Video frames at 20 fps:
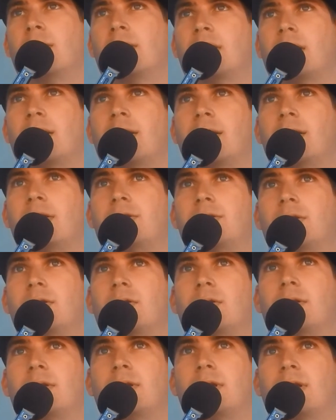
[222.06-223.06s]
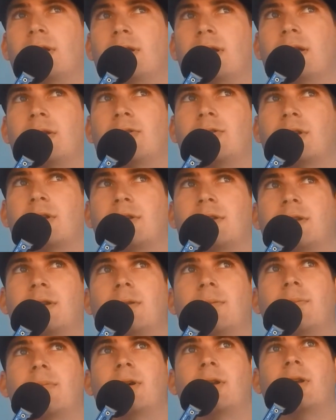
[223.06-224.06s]
I need to and not trusting
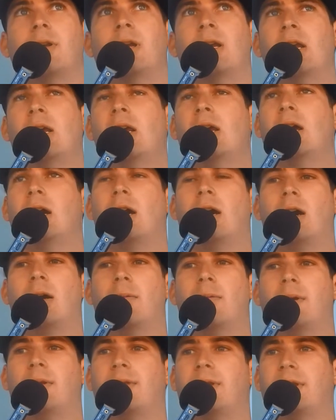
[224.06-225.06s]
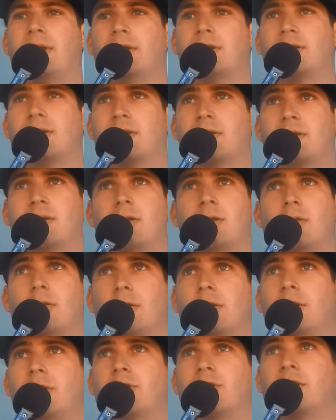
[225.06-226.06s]
it. But I think it's just,
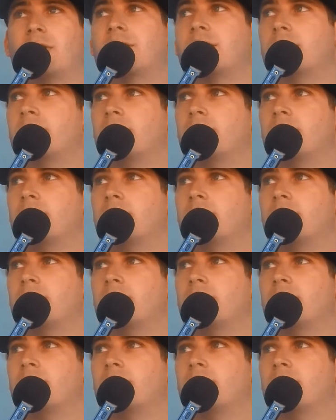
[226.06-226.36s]
learning to trust it.